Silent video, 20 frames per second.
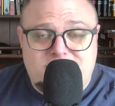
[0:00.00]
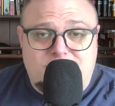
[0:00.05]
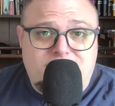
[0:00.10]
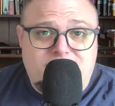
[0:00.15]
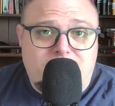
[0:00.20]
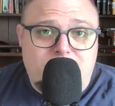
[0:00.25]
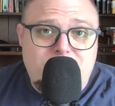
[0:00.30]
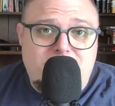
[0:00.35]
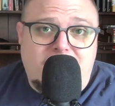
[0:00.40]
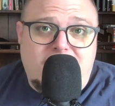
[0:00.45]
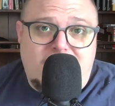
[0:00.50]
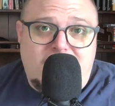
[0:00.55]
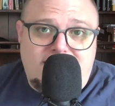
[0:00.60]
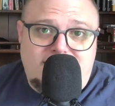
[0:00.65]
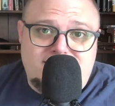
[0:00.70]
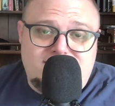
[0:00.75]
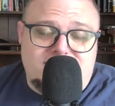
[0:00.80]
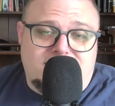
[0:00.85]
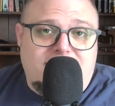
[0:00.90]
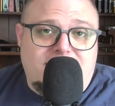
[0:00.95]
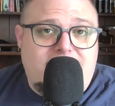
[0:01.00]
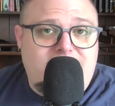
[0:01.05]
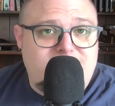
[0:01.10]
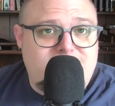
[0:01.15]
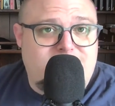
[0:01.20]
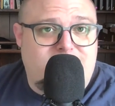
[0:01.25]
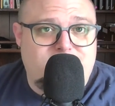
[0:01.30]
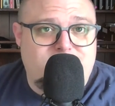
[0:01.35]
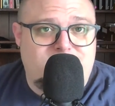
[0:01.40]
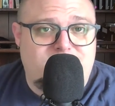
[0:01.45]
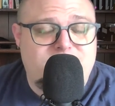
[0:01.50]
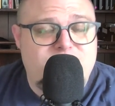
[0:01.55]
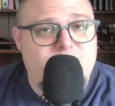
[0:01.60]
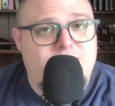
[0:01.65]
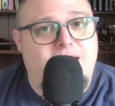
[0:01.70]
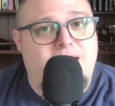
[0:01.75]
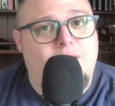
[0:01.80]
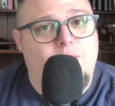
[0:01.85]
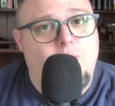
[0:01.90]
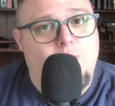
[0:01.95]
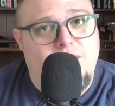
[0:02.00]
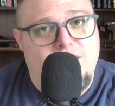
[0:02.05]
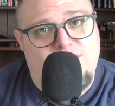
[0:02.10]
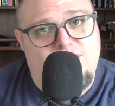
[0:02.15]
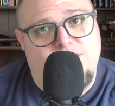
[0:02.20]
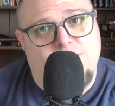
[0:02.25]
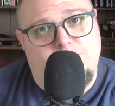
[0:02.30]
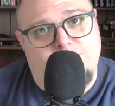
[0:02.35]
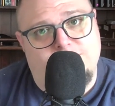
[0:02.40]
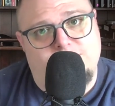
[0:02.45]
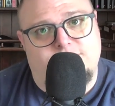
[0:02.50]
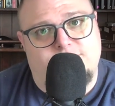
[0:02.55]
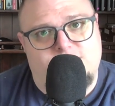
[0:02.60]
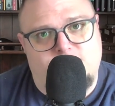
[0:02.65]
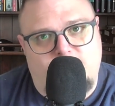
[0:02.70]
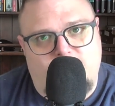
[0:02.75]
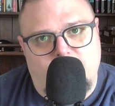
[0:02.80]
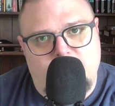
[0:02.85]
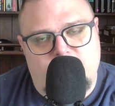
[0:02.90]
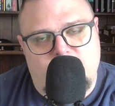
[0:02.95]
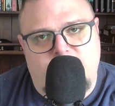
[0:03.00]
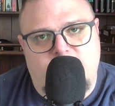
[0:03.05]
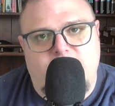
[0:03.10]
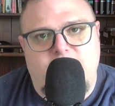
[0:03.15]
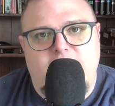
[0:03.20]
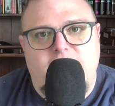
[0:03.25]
And I'll be honest, a lot of times I do that with the words of Scripture.